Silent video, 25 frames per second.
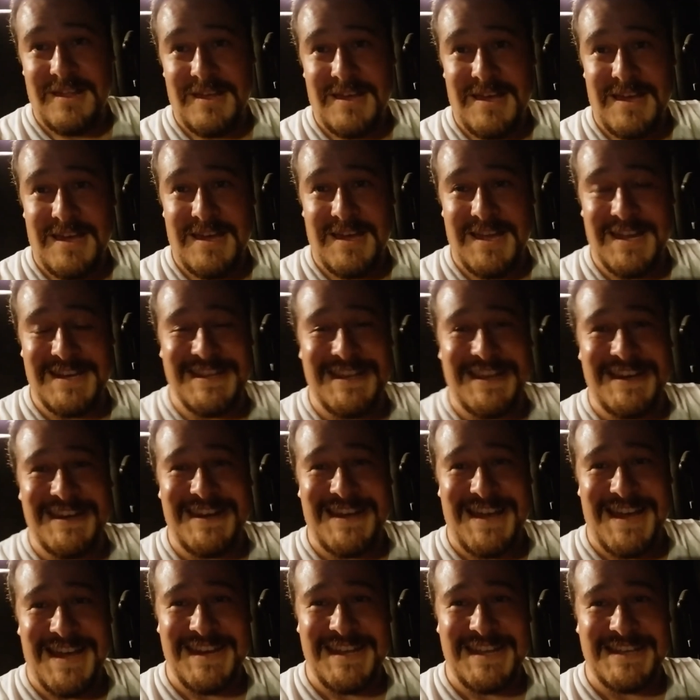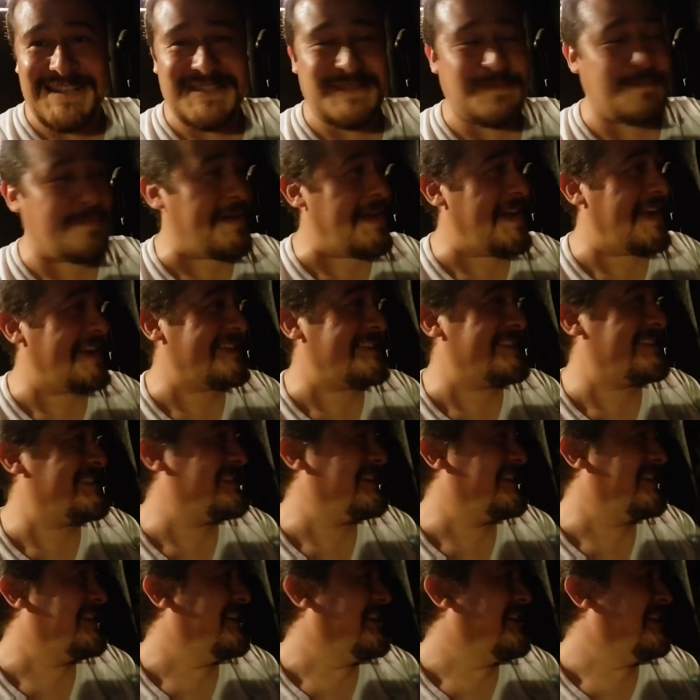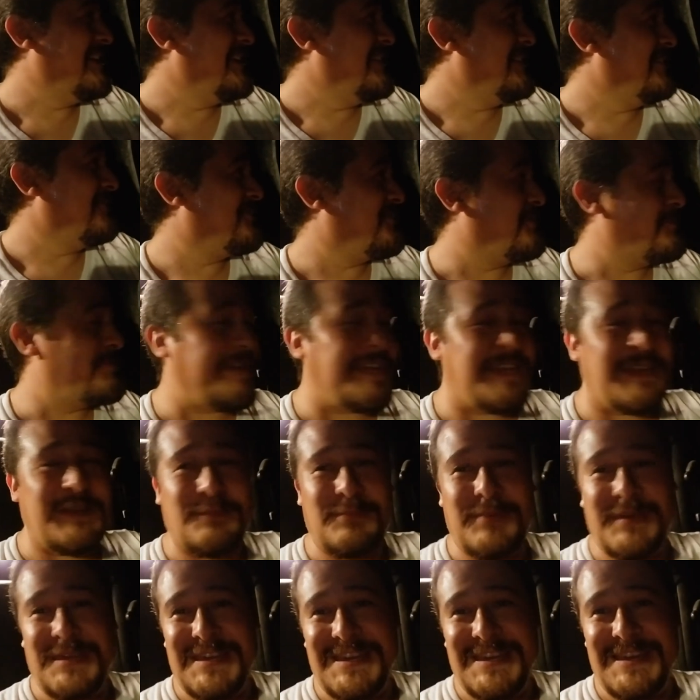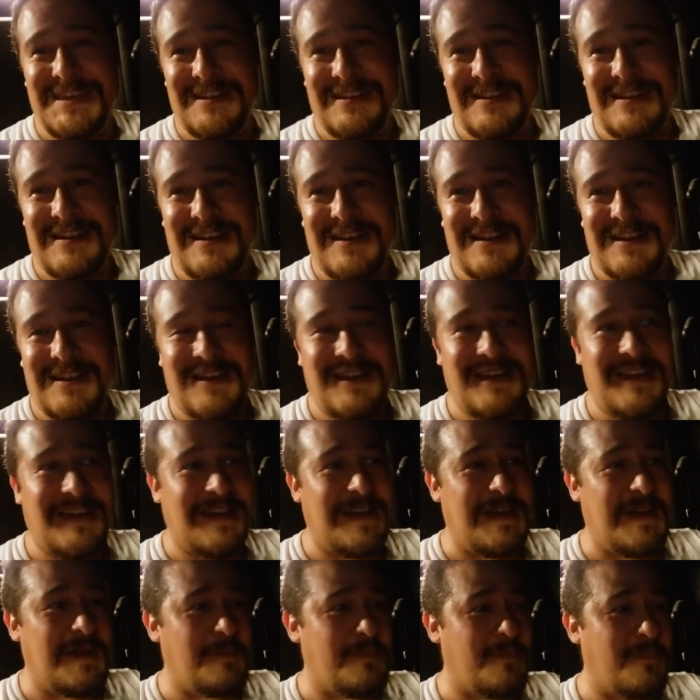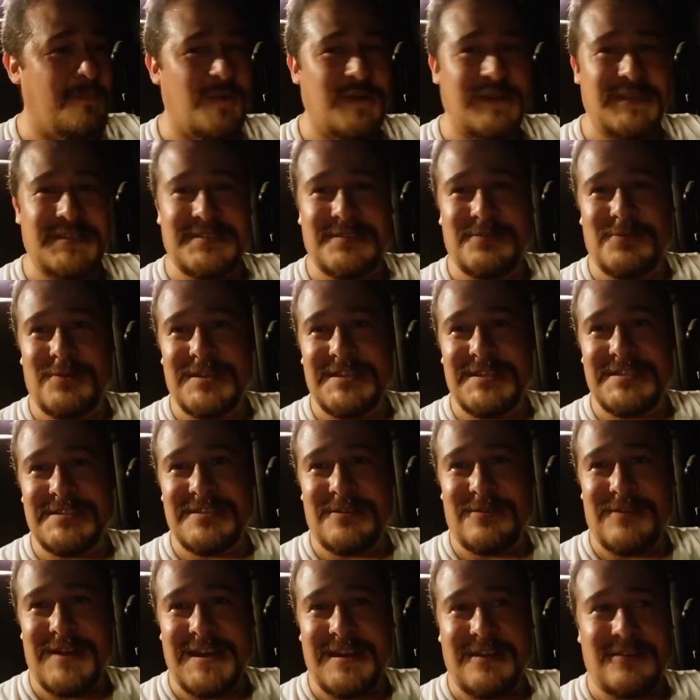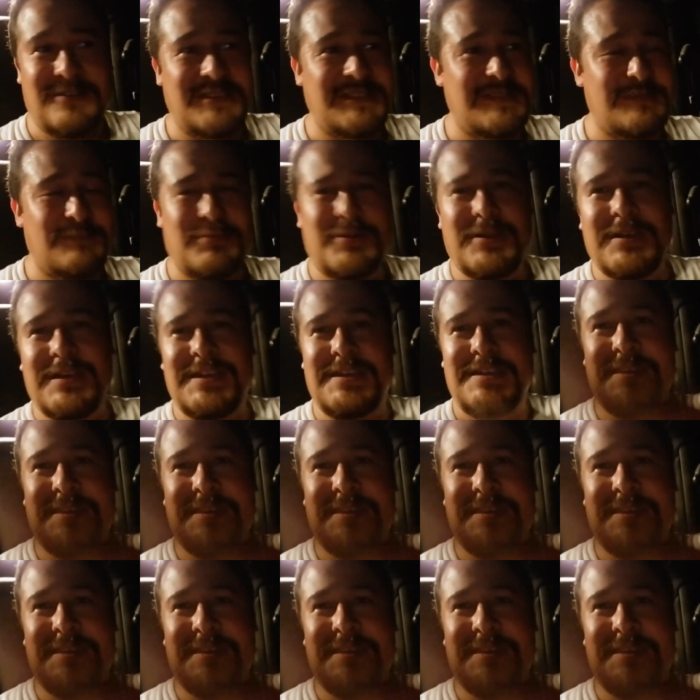I did not expect for me to be here. Um, what is what is it right now? It's probably